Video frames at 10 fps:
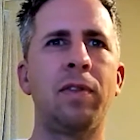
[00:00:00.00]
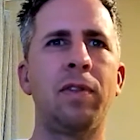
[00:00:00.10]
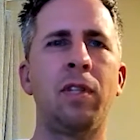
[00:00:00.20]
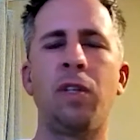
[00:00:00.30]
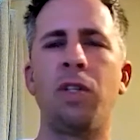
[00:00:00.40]

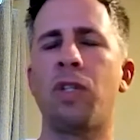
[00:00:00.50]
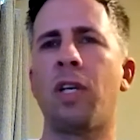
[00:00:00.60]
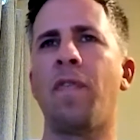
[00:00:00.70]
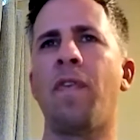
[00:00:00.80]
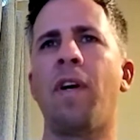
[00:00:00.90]
You know, you're
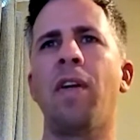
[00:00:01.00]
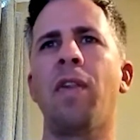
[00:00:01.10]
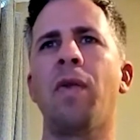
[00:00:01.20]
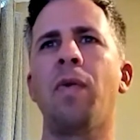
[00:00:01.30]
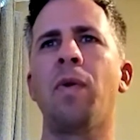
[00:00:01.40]
trying to find
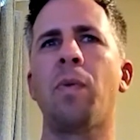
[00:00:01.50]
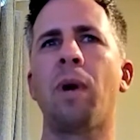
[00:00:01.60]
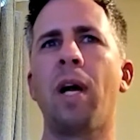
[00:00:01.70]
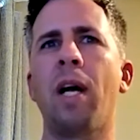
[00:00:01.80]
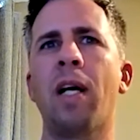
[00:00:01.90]
the
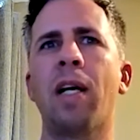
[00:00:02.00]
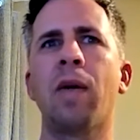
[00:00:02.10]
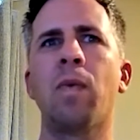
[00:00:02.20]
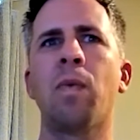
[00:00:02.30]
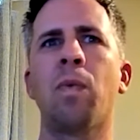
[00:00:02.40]
rank
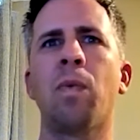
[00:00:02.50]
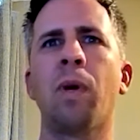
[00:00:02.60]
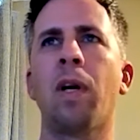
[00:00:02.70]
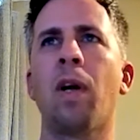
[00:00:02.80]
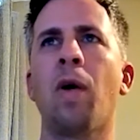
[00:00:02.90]
and
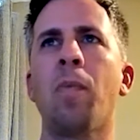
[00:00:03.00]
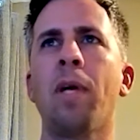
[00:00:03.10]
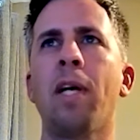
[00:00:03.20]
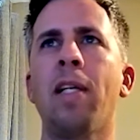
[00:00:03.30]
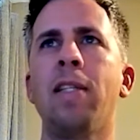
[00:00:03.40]
what it all
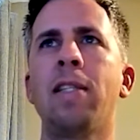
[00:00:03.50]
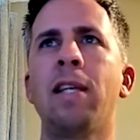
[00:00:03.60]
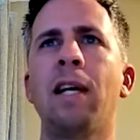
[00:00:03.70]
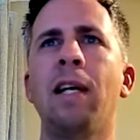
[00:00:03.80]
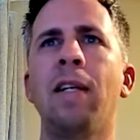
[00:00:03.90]
means.
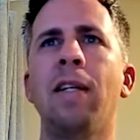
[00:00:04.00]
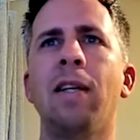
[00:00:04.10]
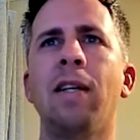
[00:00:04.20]
And,